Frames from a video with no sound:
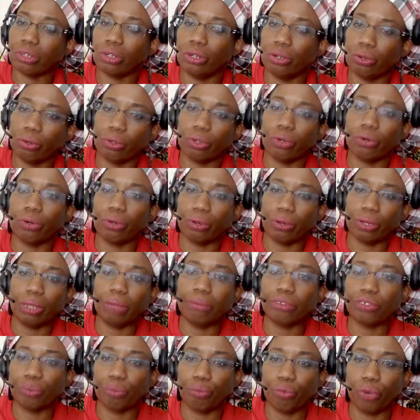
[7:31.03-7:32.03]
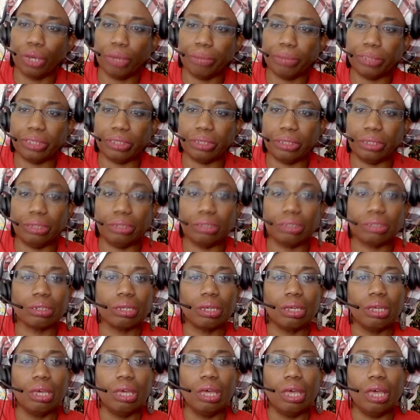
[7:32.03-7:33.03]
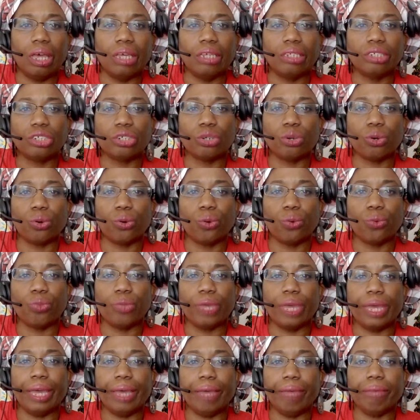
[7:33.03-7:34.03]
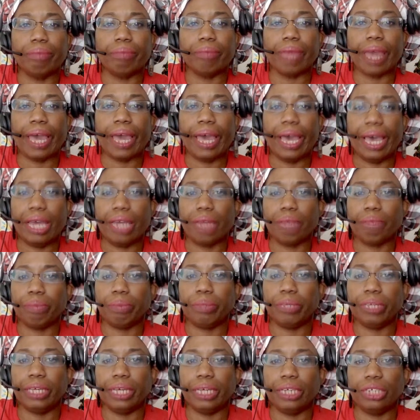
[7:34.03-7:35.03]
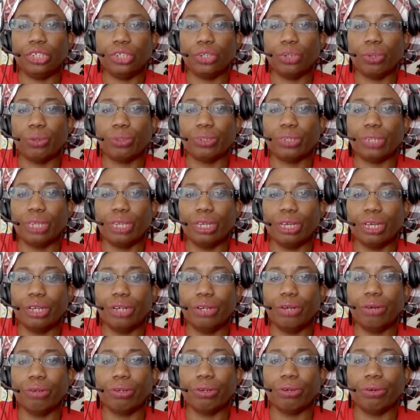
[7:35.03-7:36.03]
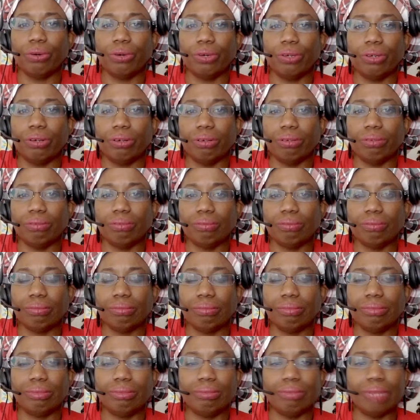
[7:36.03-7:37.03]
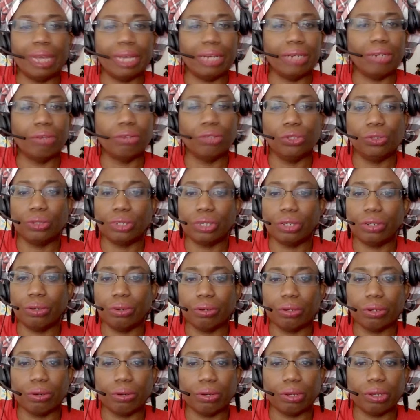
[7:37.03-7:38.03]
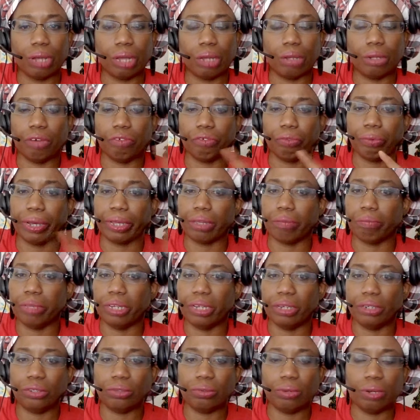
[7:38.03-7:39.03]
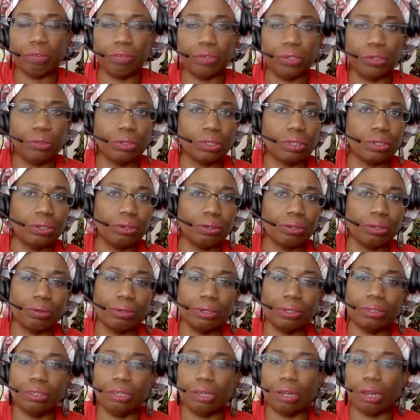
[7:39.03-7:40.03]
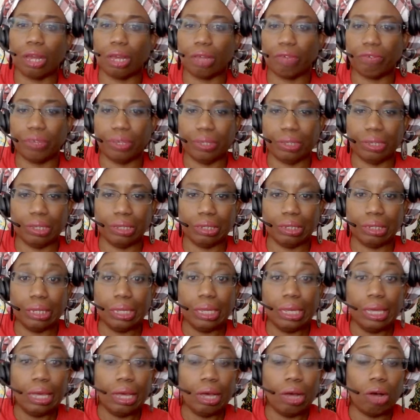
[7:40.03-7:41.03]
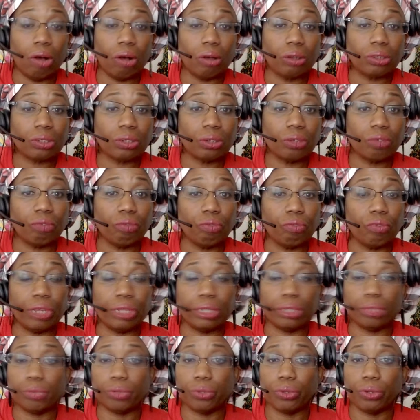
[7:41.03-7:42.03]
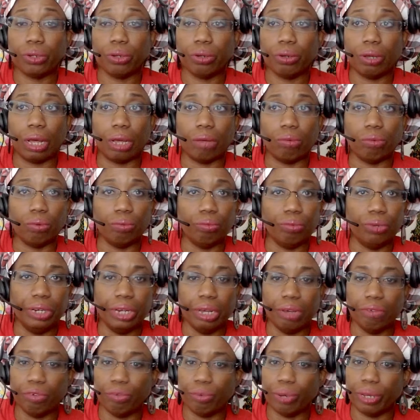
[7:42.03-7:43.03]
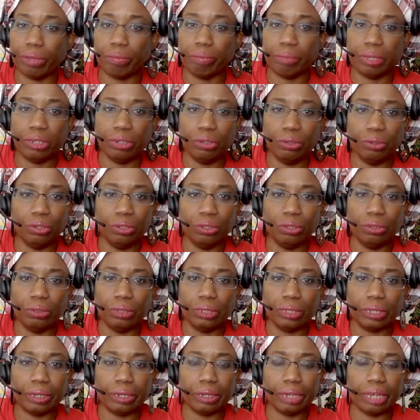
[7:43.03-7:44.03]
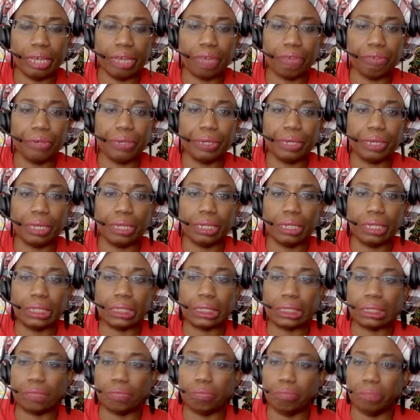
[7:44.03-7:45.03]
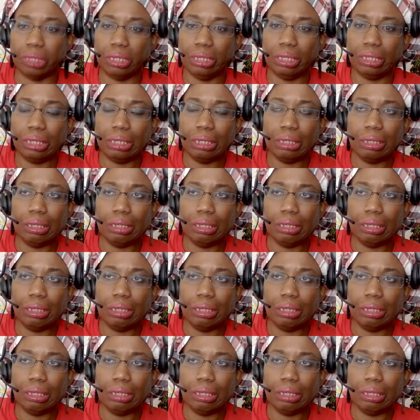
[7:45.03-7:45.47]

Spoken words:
oil comes from rapeseeds. So they had PHOs in canola oil. I don't use canola oil. I never recommend that you ever use canola oil in your life again. Also vegetable oil, I would never recommend you to use that ever again. This, to me,